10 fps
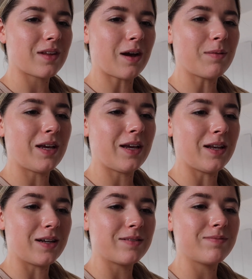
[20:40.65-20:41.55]
I
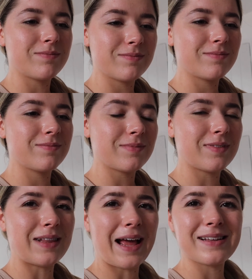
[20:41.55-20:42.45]
mean,
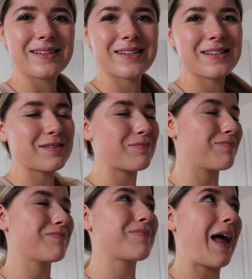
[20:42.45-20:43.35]
let's
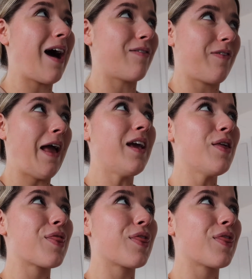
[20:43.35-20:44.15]
have faith.